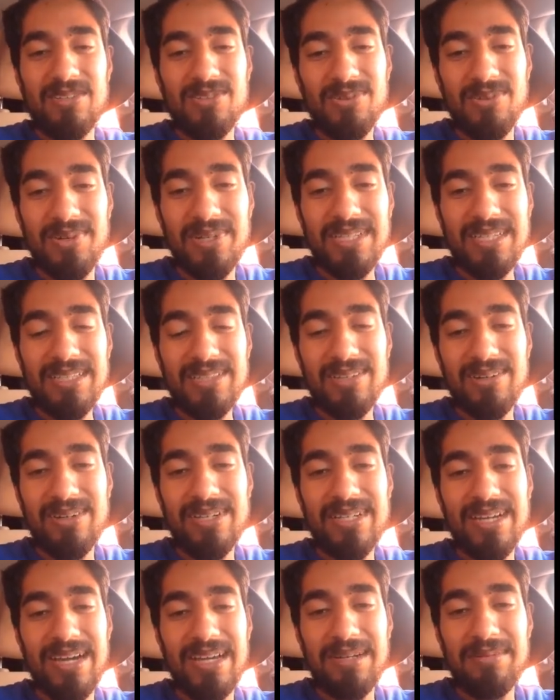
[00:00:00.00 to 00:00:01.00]
20,
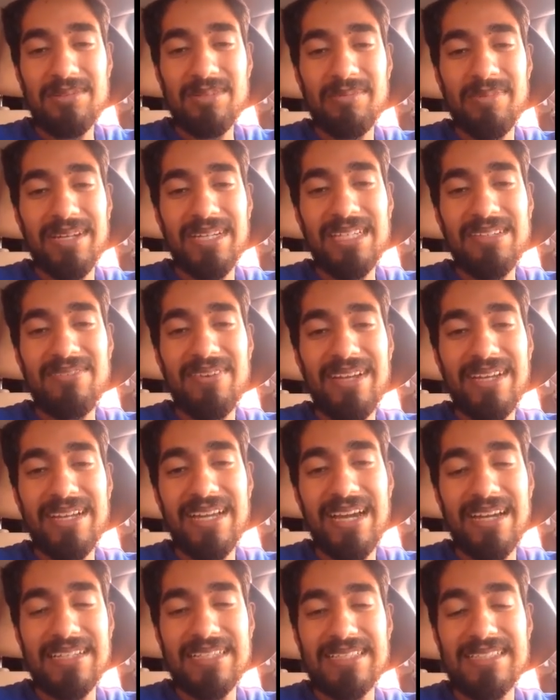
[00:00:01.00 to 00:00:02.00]
30 items on my eBay
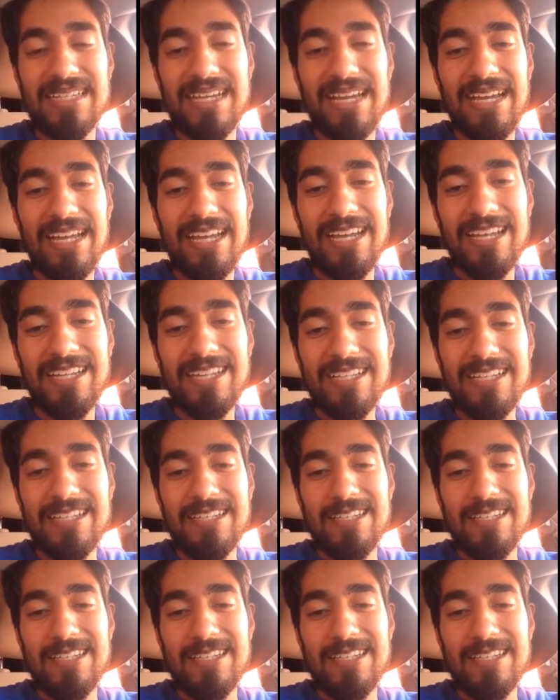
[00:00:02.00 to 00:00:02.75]
account a day,